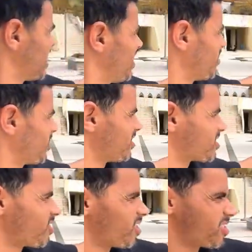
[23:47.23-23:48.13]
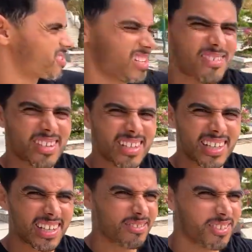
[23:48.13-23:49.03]
local stores and
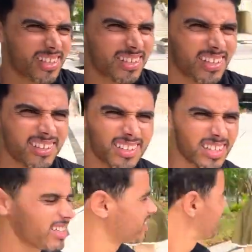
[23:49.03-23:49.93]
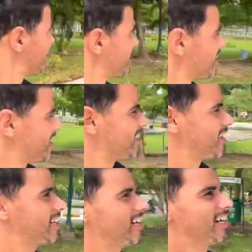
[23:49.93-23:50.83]
everything if you need anything.
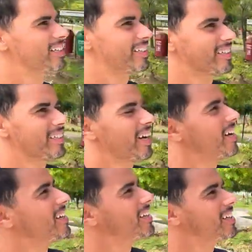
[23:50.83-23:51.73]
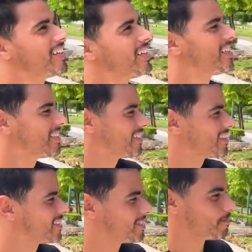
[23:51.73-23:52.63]
And uh, yeah, this
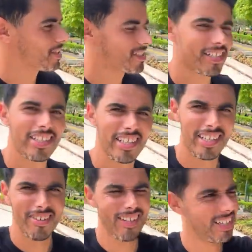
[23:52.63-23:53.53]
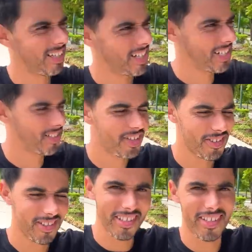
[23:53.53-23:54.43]
is the mosque. And uh, now we're gonna try to go
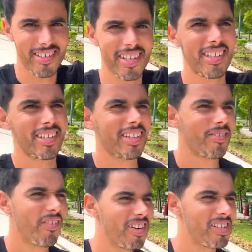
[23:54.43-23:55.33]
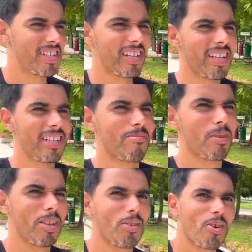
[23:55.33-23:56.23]
to the other side. Where is the, the
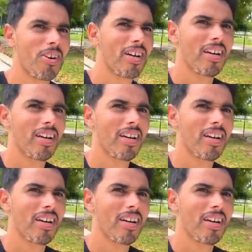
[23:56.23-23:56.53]
main door?